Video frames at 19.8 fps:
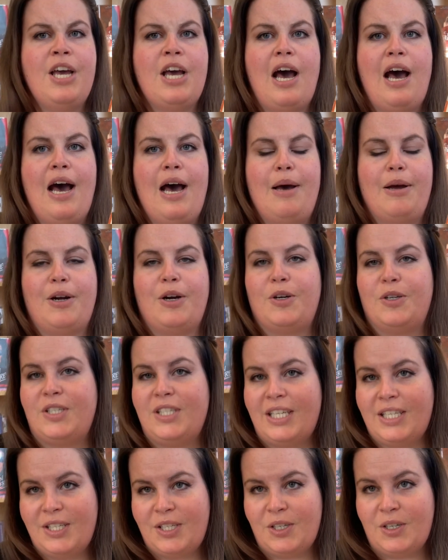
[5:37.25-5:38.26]
Her
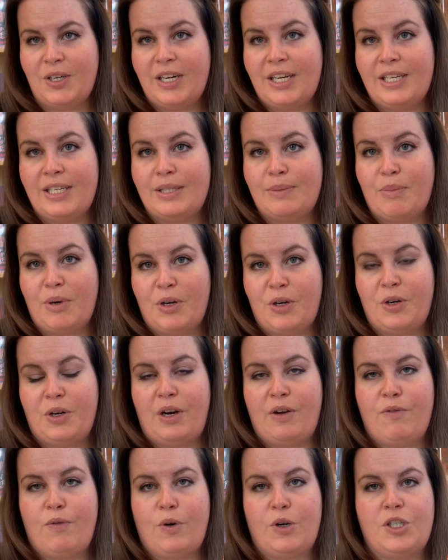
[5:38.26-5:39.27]
sister is murdered,
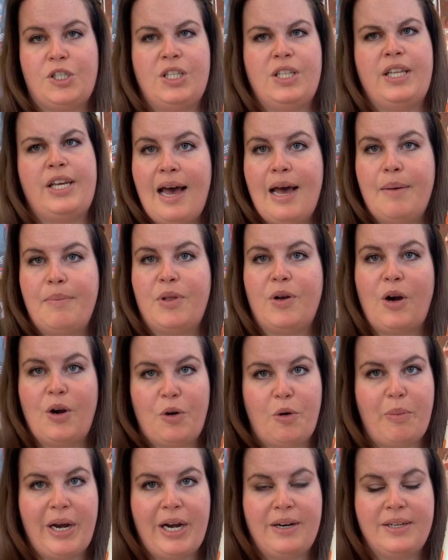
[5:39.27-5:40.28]
unfortunately. There are
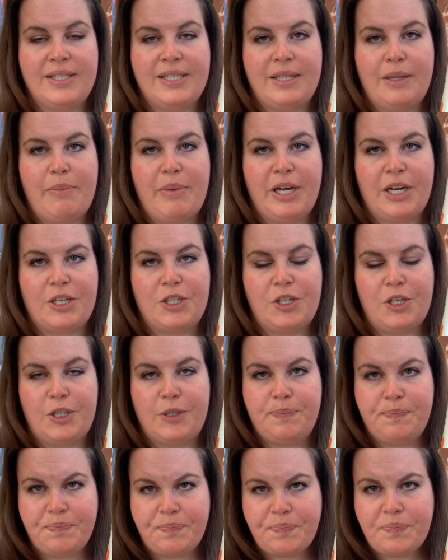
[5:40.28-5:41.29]
no parents in the
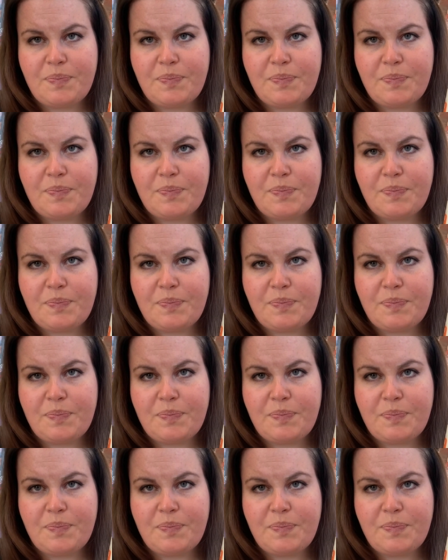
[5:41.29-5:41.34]
picture.